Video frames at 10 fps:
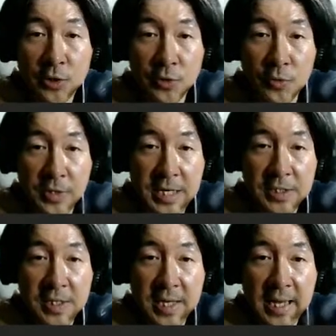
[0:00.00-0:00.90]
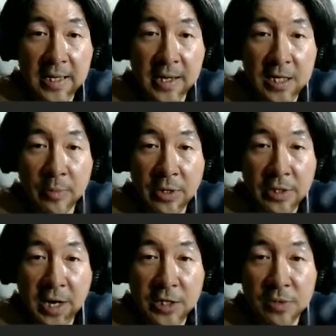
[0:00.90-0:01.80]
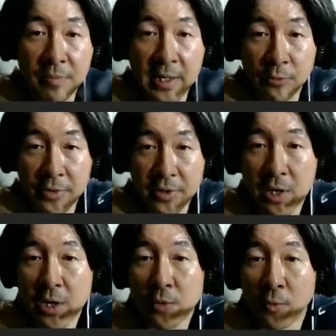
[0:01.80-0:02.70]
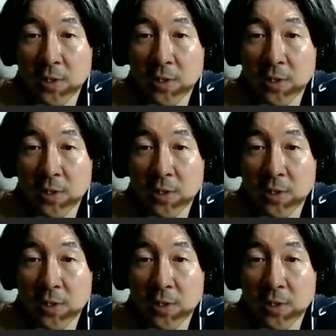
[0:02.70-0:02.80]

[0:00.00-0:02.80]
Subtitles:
2. ET AI communication bandwidth.